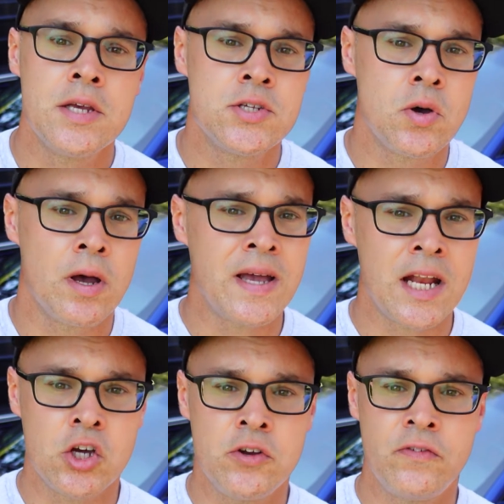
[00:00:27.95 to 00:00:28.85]
so I've
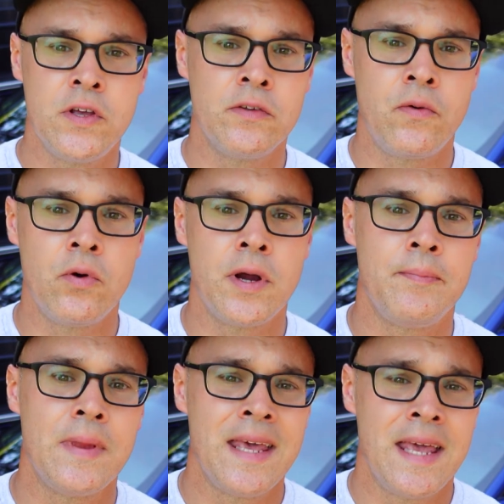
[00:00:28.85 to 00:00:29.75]
got a good feel for
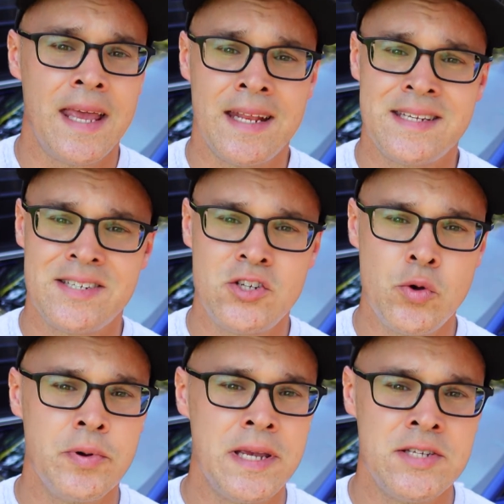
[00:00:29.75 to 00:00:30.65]
it, and it's
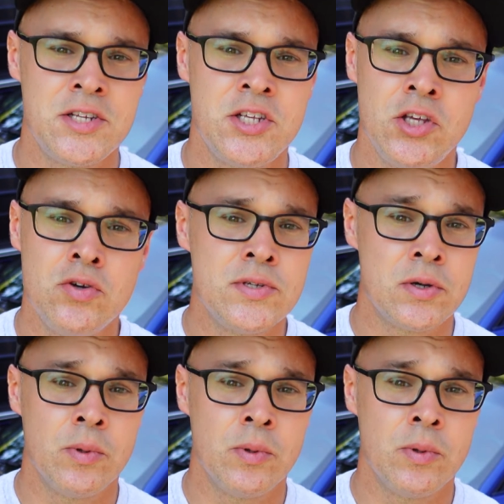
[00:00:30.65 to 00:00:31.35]
super easy to use.